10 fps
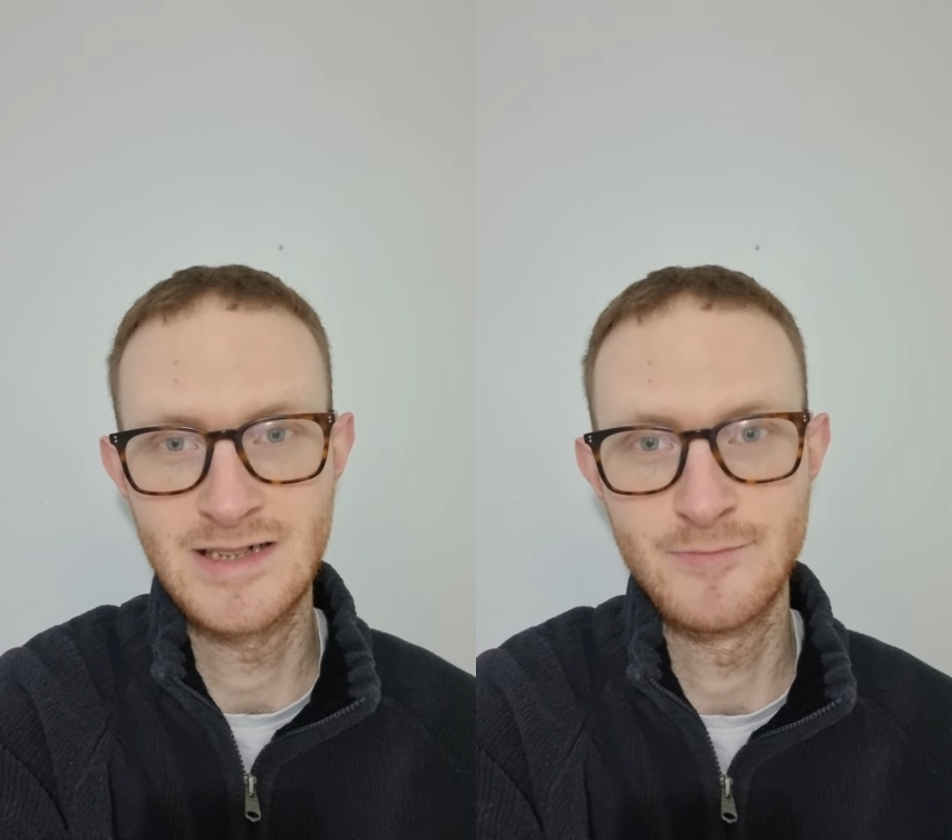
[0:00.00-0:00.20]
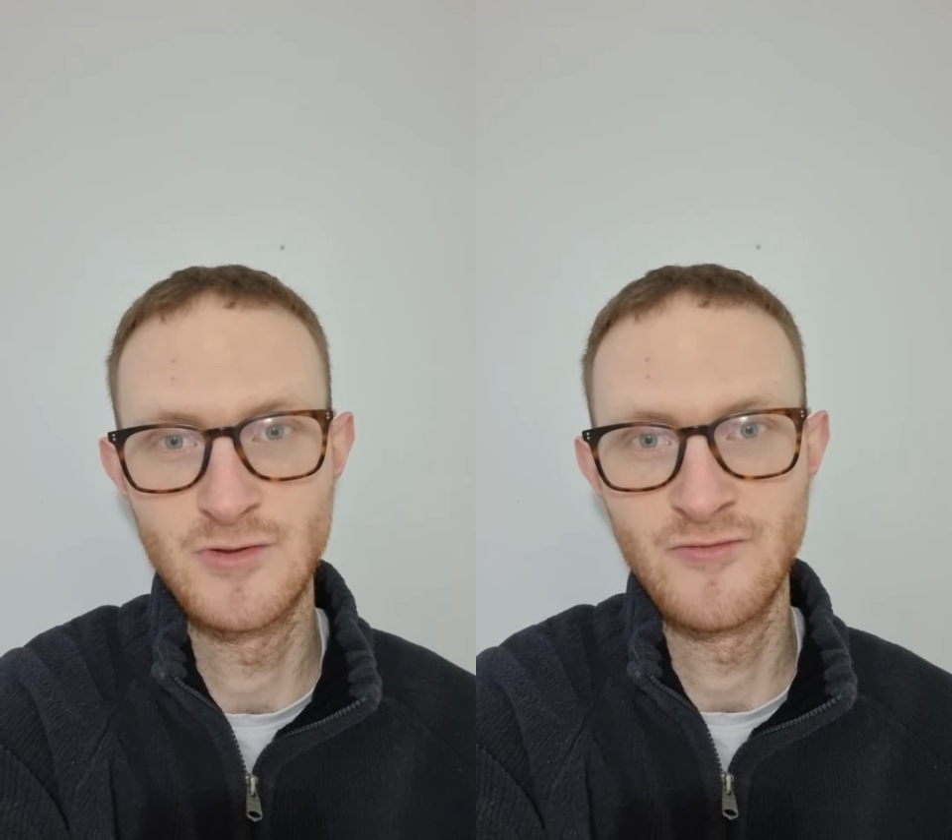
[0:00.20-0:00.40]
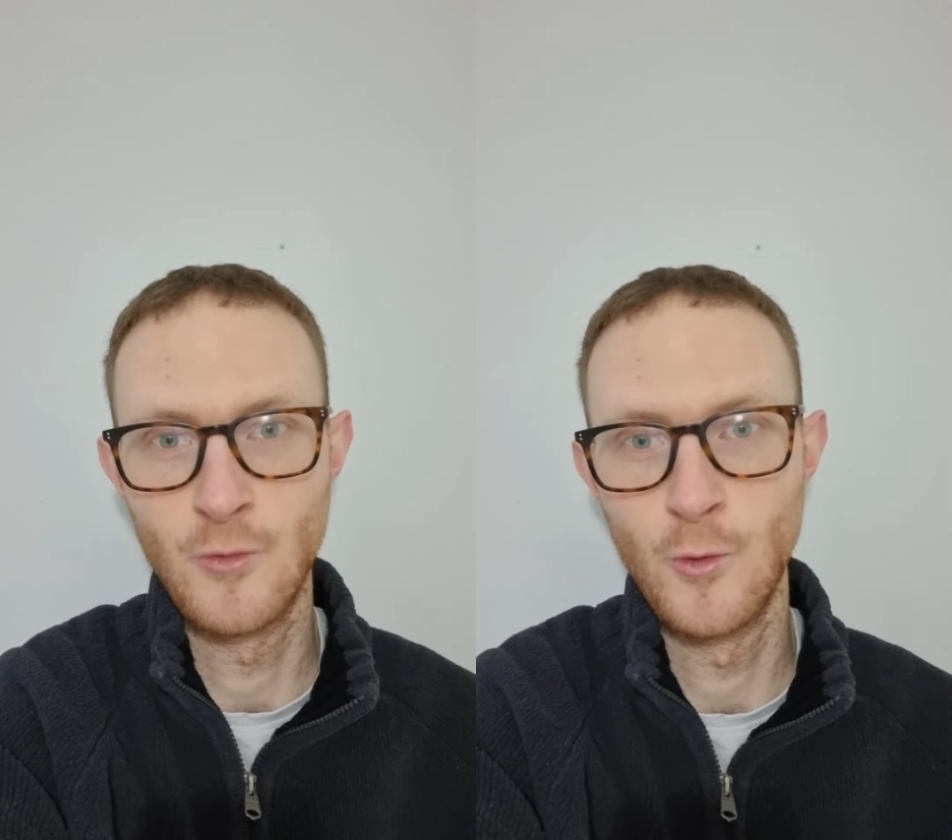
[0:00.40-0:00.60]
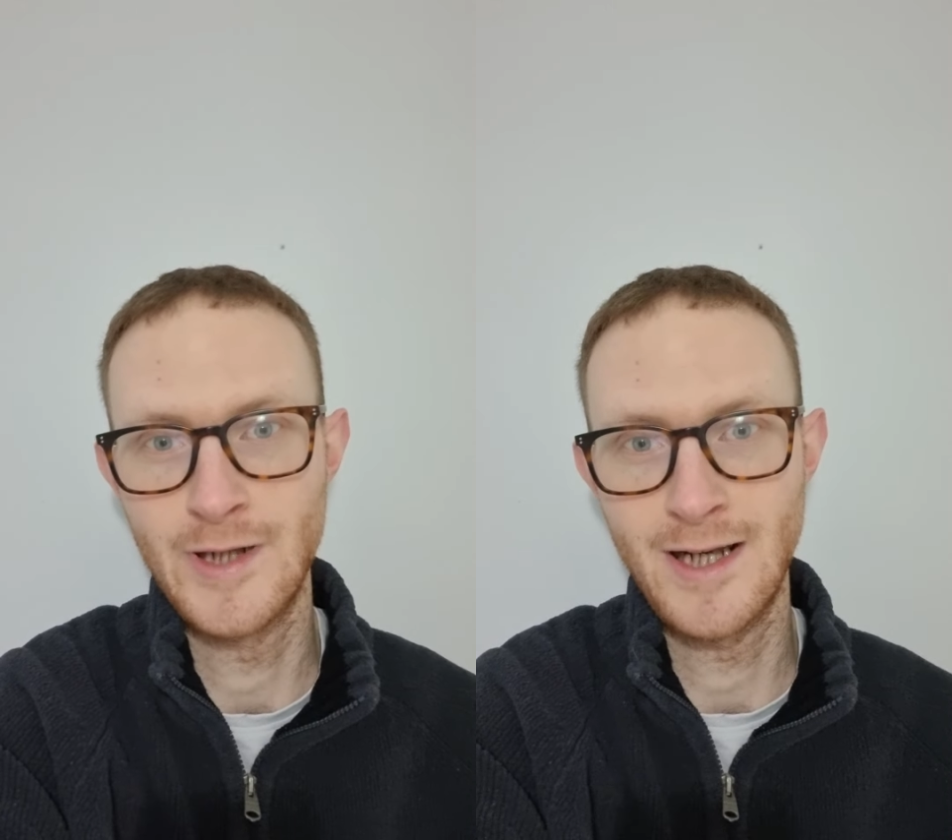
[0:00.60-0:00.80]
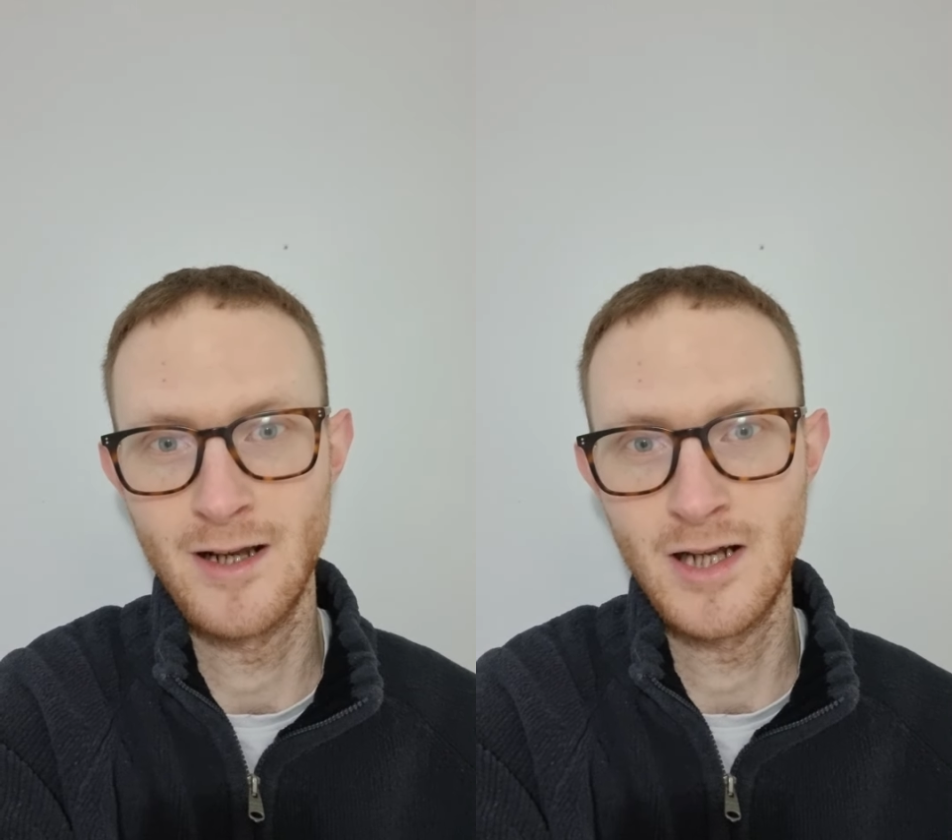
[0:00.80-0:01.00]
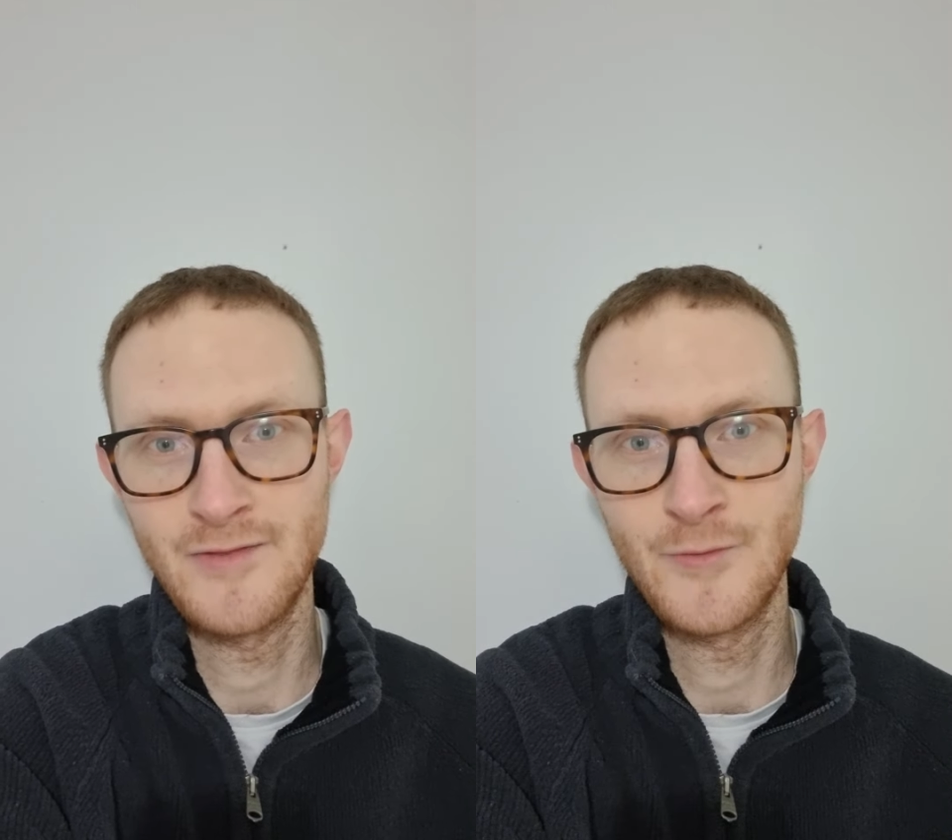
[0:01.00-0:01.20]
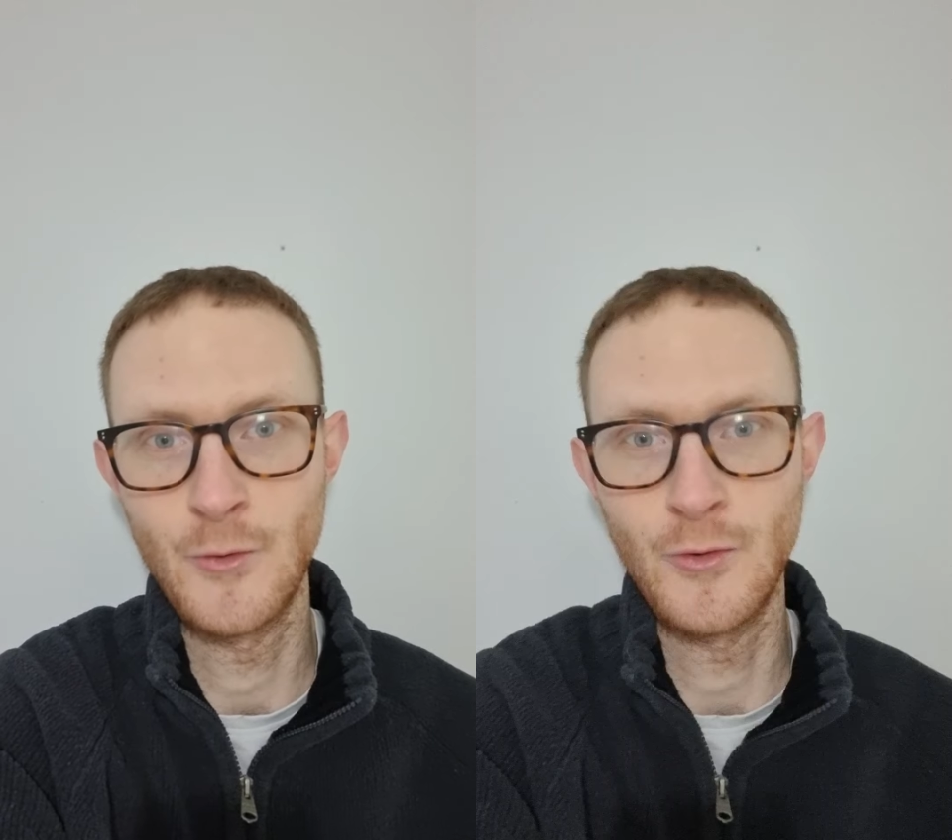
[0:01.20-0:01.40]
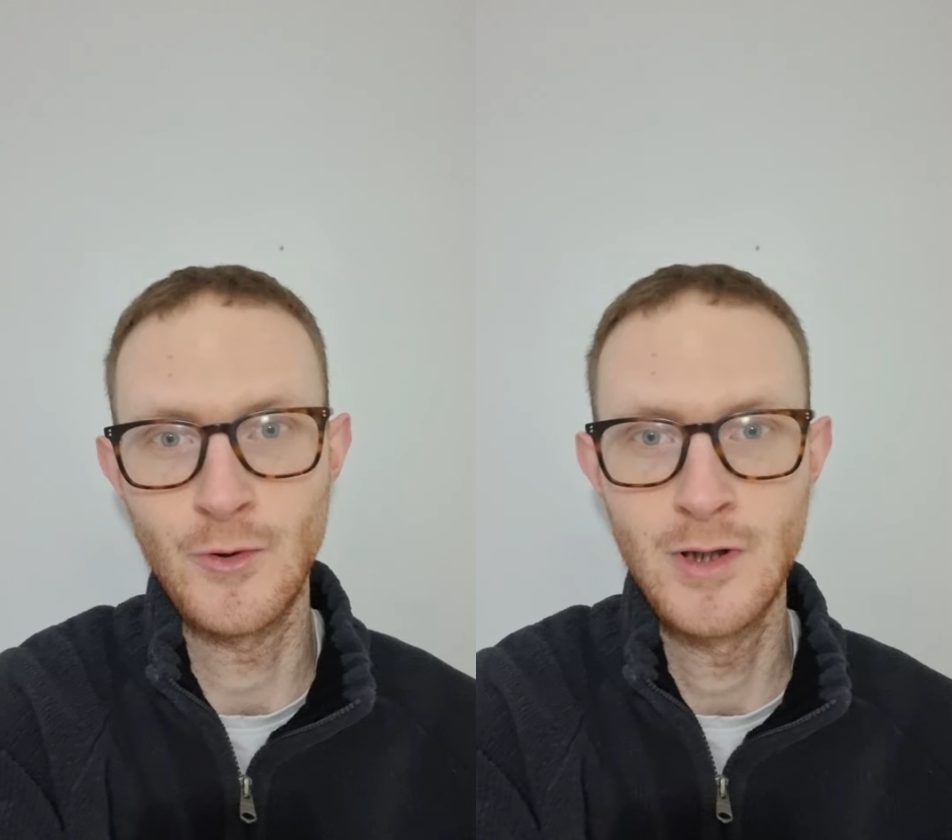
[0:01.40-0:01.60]
to move forward in life,
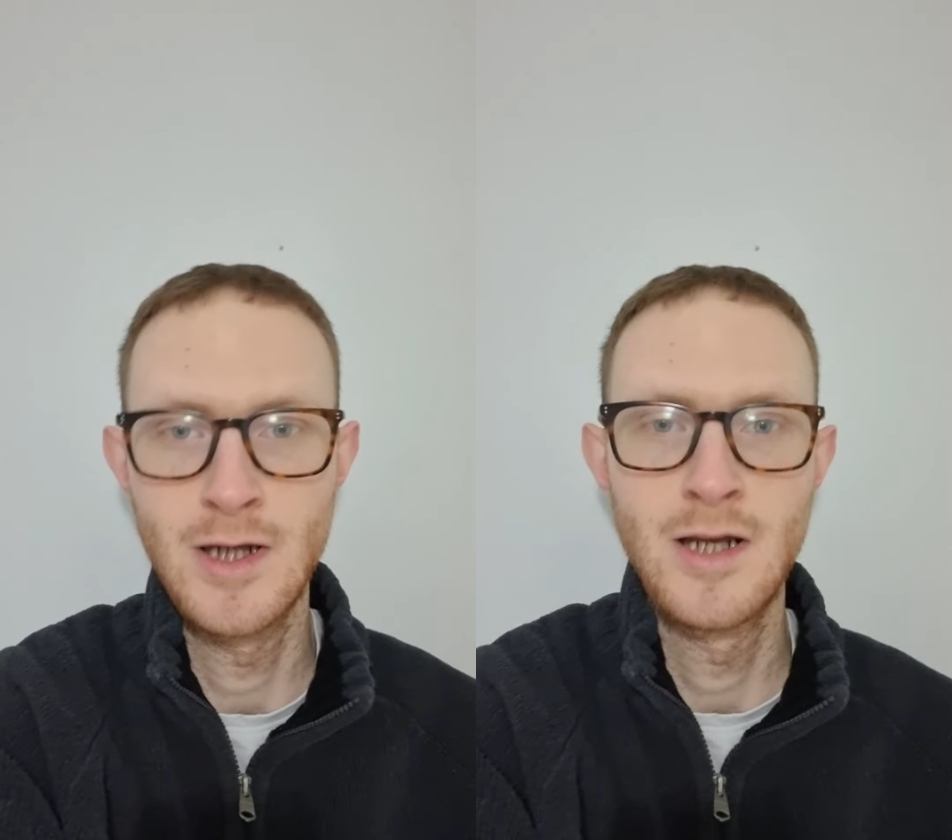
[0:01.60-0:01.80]
or